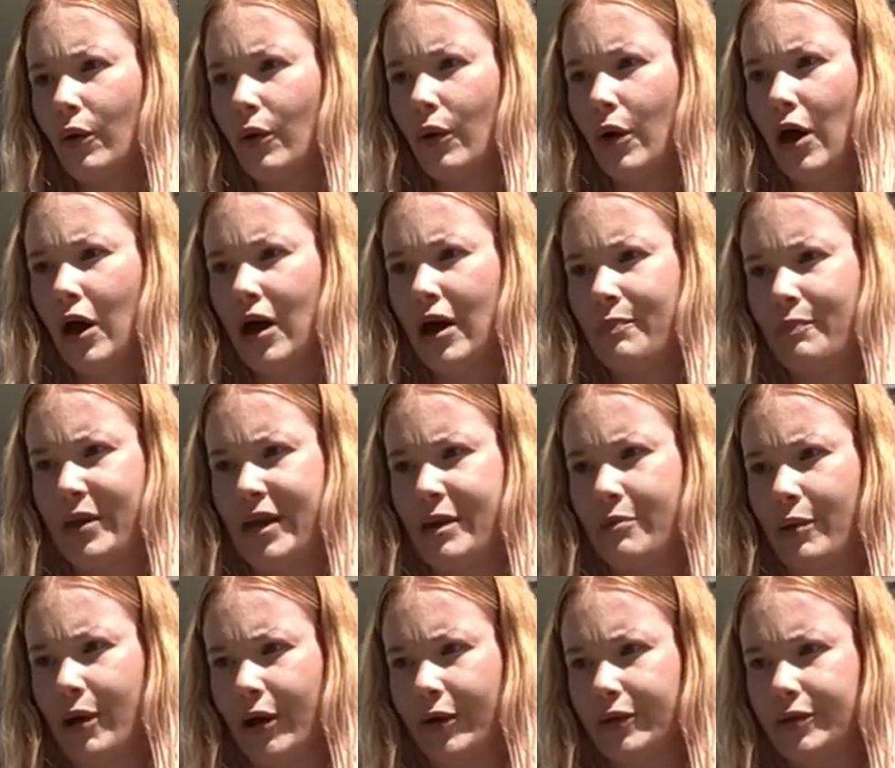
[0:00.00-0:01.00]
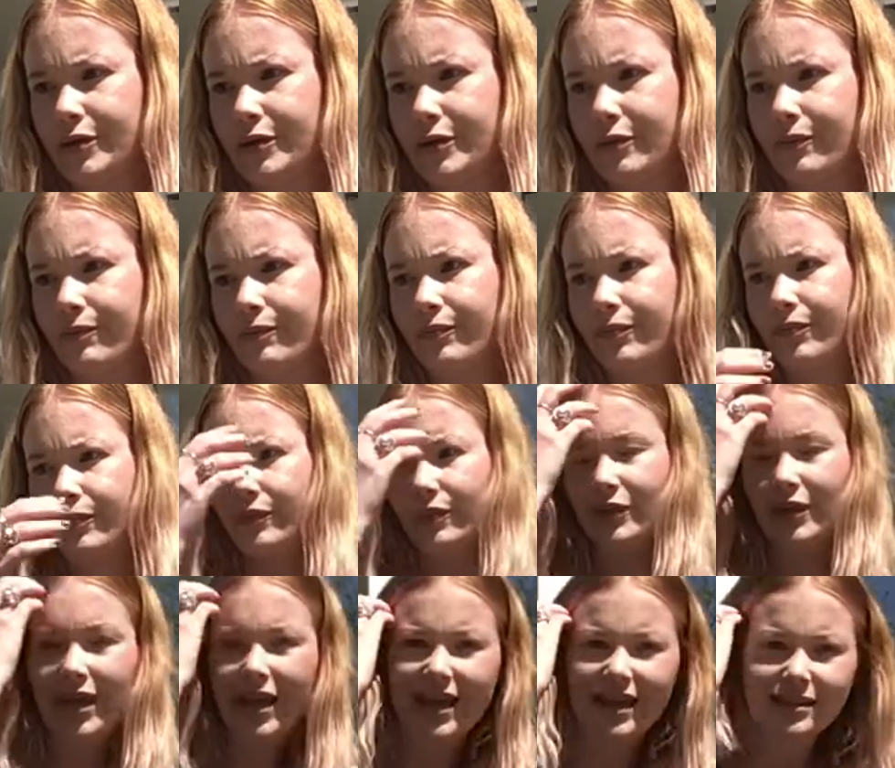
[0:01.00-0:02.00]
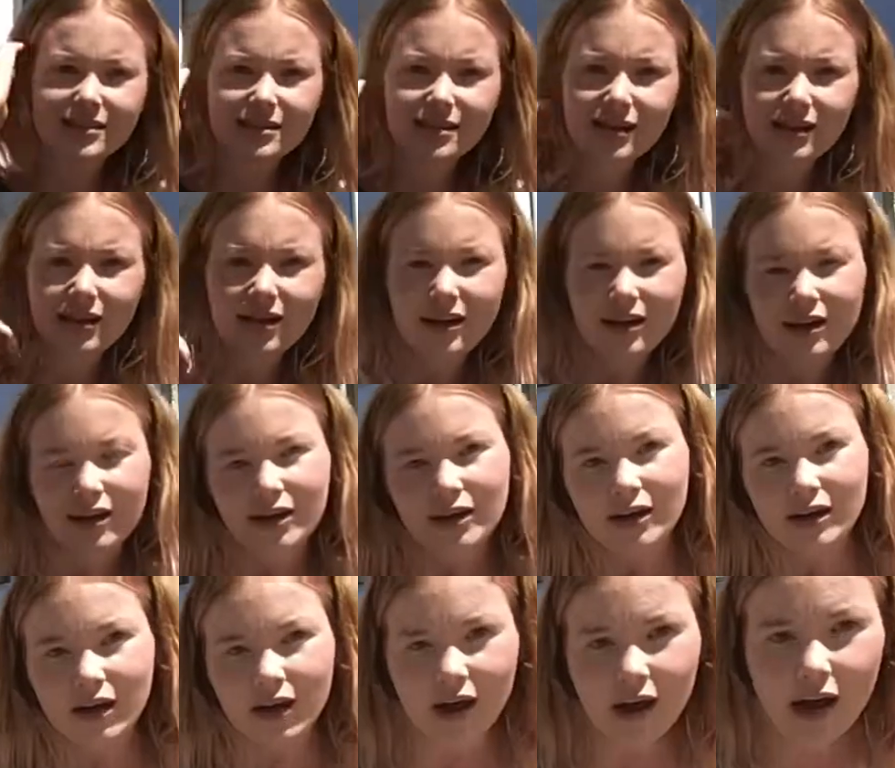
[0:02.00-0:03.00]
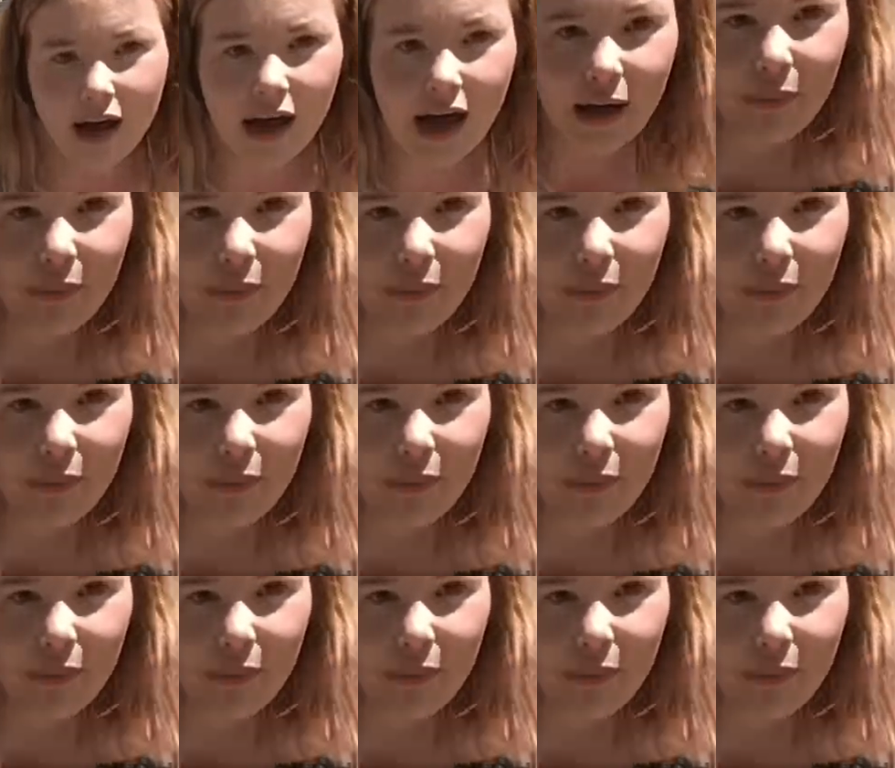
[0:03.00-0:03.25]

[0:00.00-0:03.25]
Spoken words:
our bee pose is up